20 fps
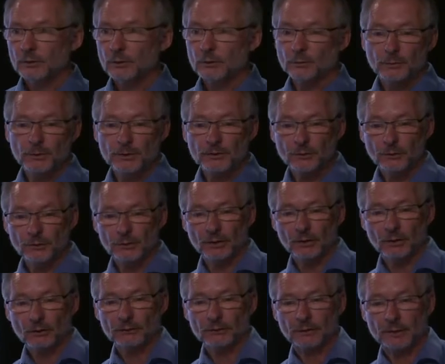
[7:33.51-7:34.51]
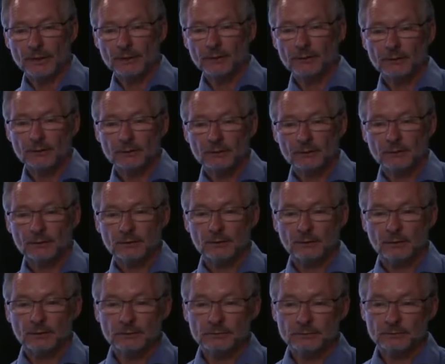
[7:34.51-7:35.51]
could be turning off light
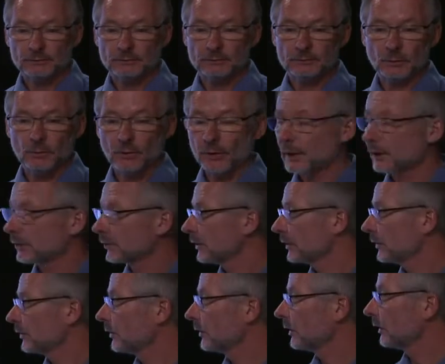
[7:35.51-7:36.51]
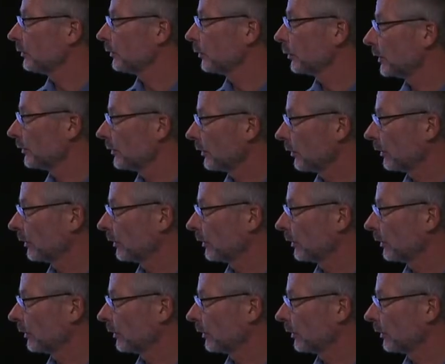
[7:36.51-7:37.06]
or air conditioning when you're